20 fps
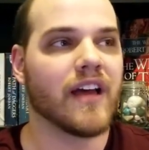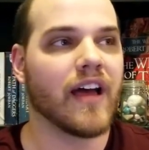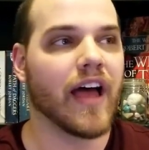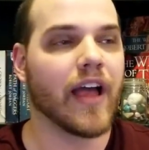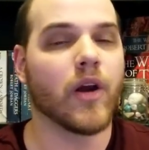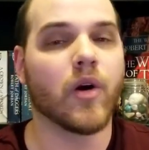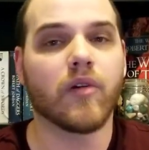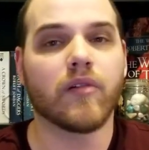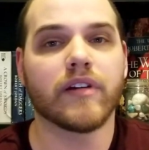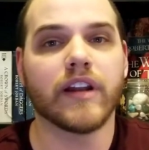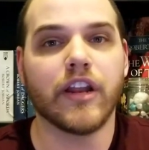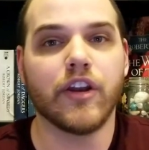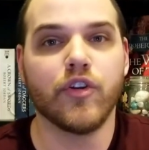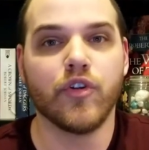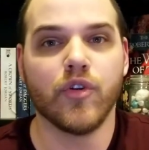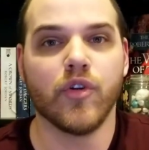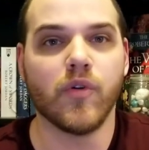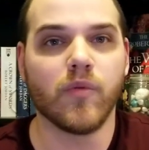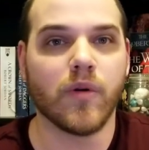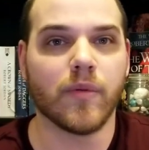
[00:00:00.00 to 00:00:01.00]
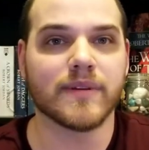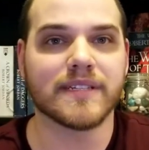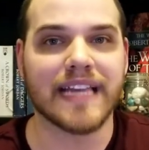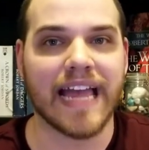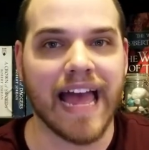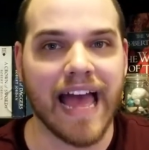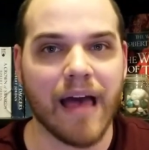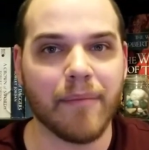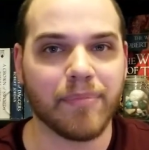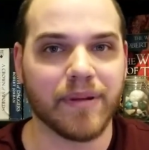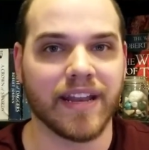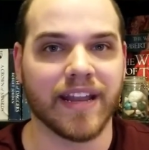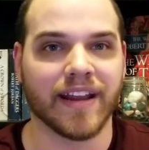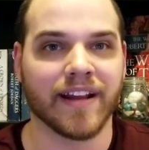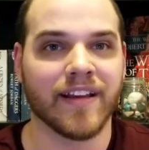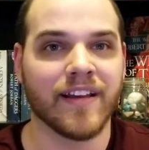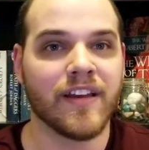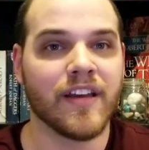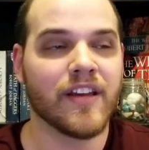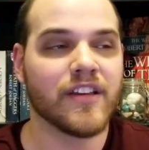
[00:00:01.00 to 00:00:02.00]
I already knew what was
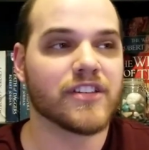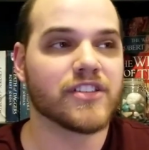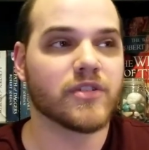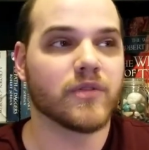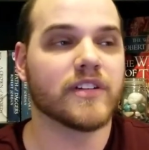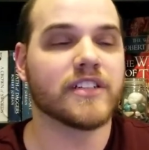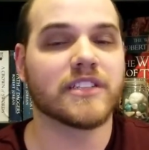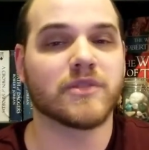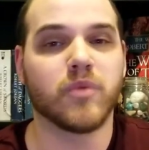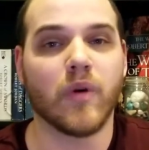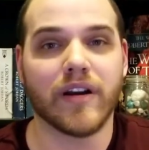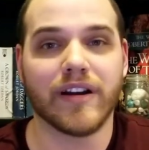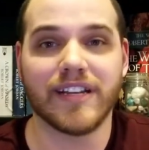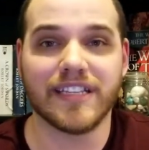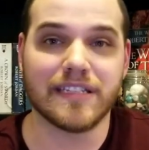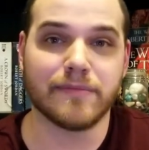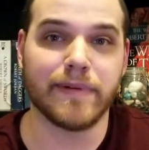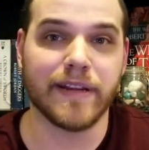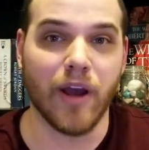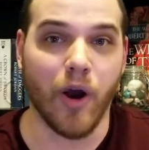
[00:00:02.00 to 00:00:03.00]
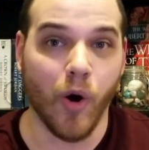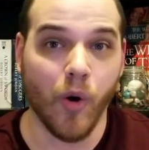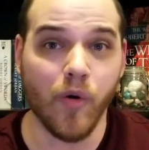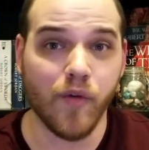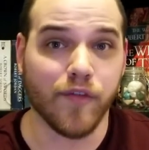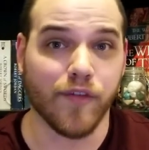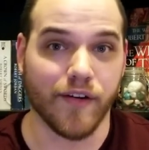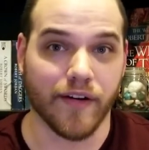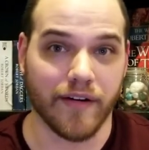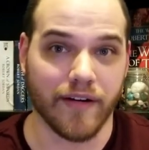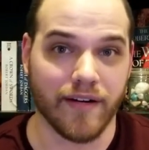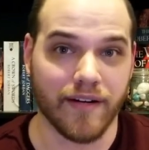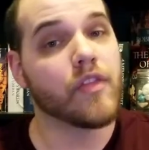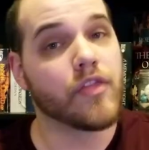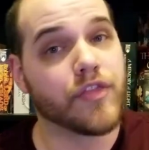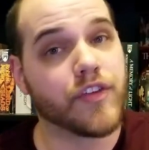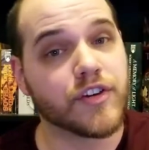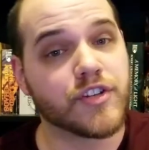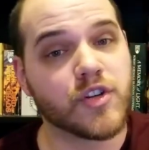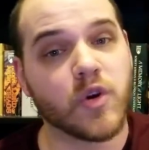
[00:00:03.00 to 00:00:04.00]
happening, so I just wanted it to be over.
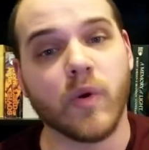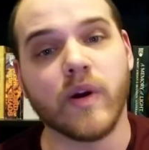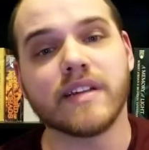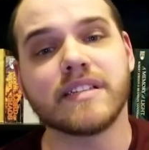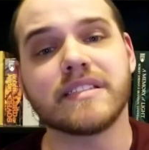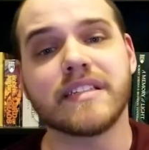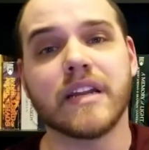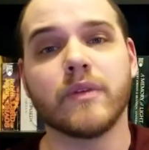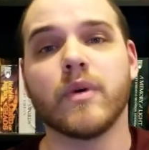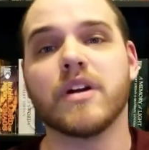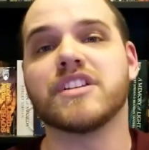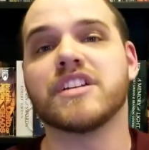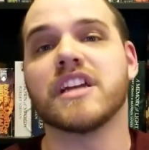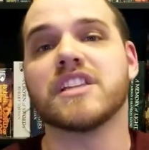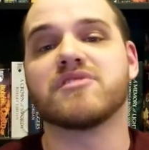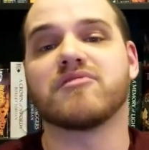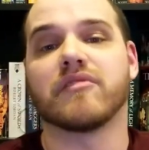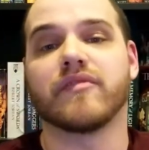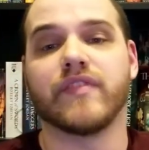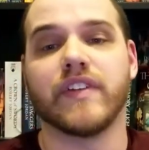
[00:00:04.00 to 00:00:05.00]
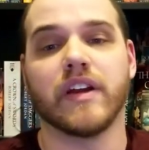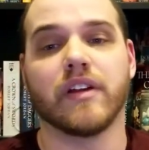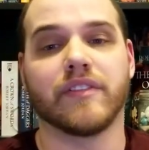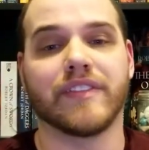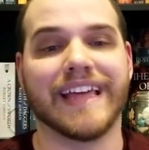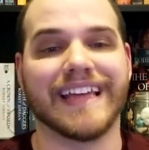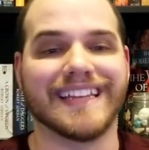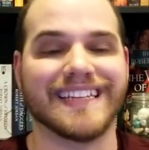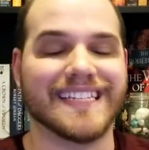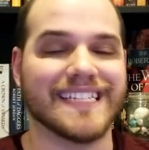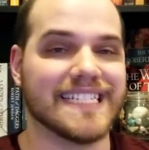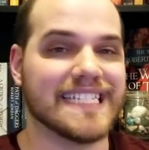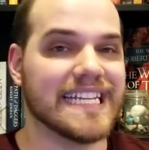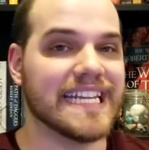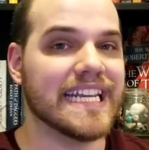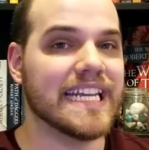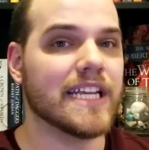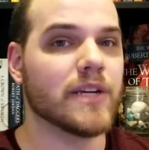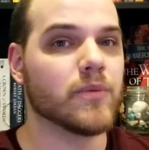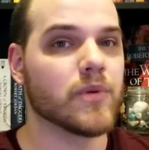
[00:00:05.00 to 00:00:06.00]
The twist in which it's revealed that
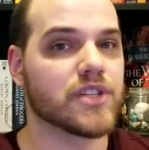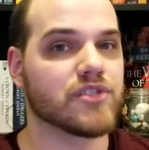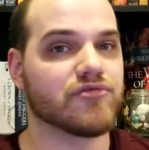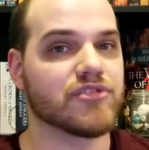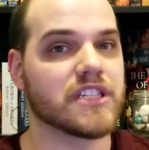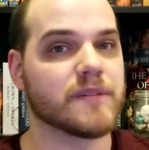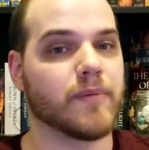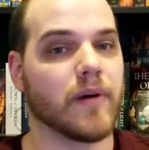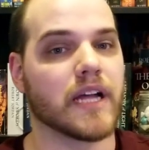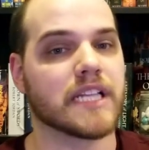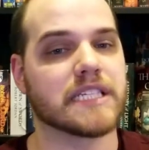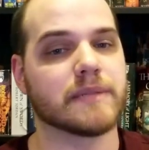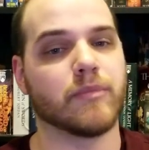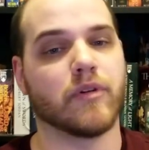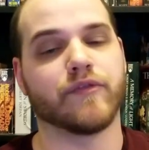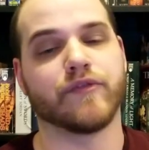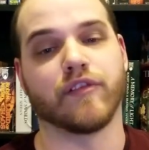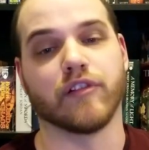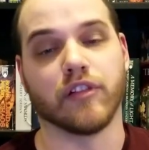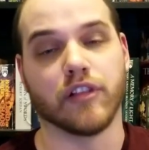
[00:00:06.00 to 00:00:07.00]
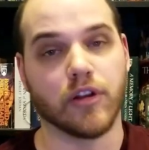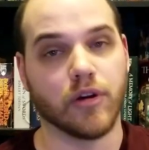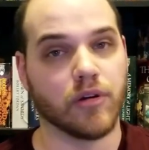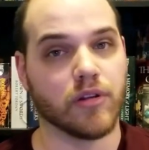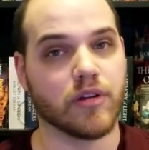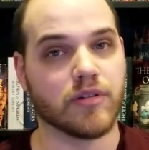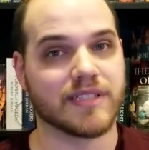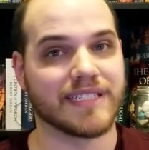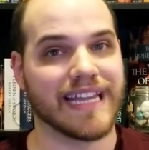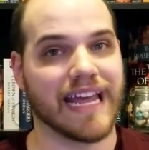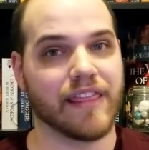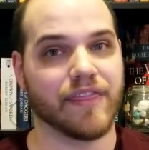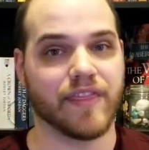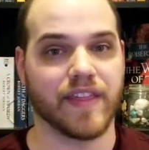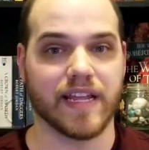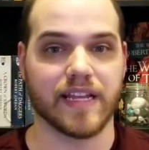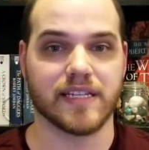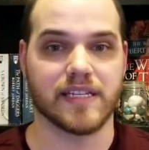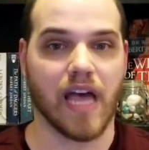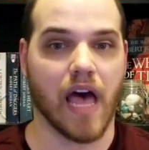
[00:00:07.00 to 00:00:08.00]
Dee was responsible for Lulu's death
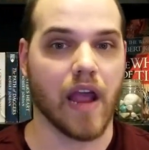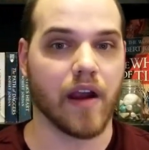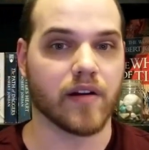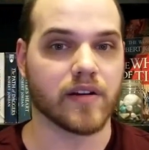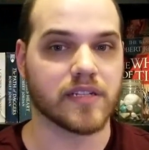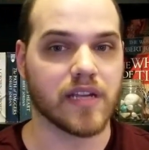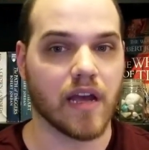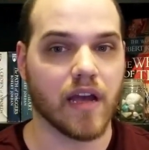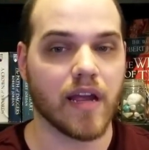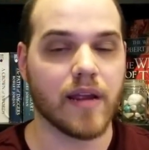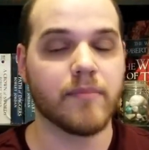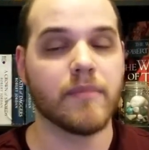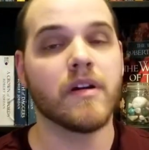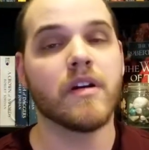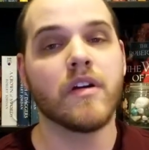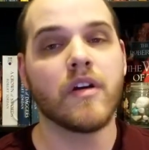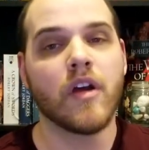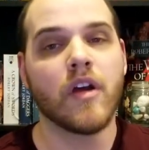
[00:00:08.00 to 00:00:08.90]
the entire time